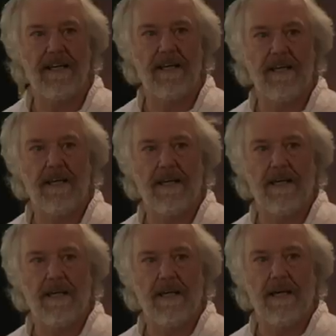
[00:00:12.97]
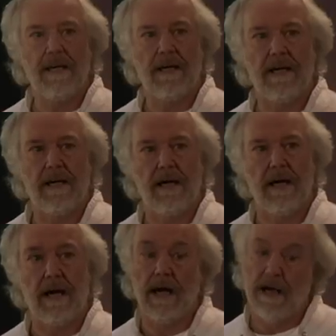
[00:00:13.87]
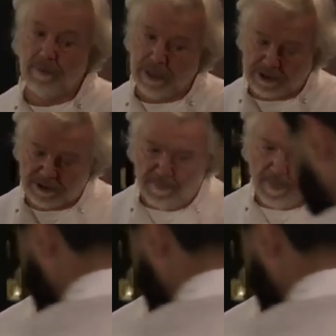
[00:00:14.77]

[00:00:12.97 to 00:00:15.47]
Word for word: the evening rush. Ah, well, that's not my